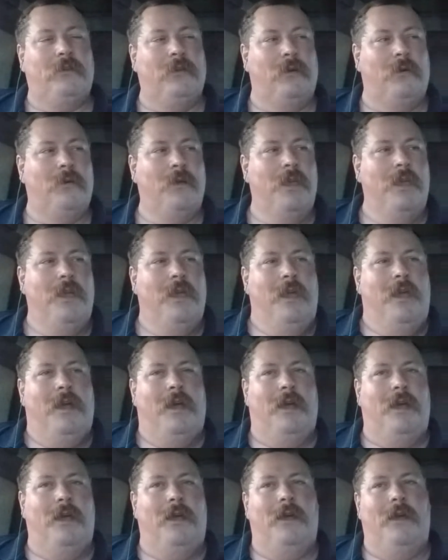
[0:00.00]
So
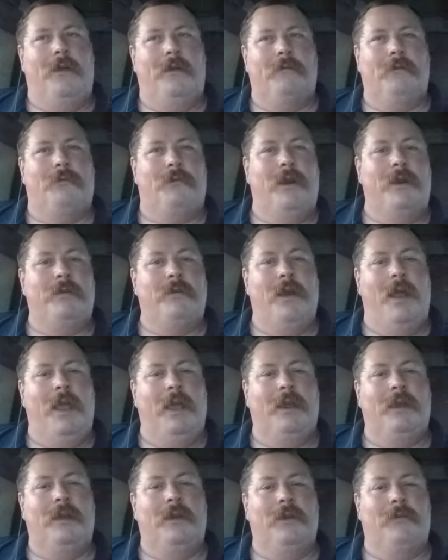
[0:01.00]
a red
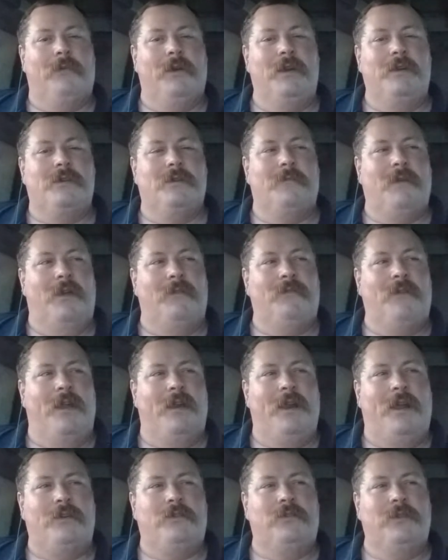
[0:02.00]
dragon in the region might
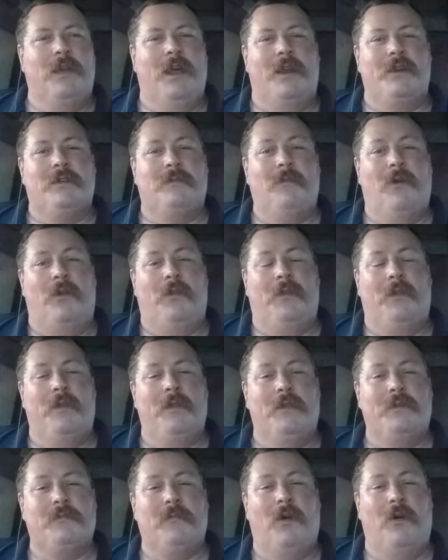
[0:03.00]
find out you got a
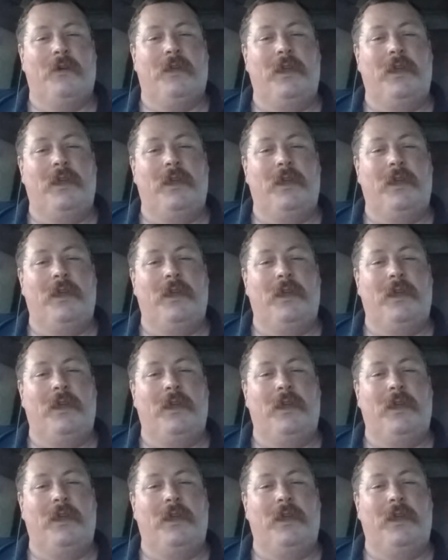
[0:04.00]
small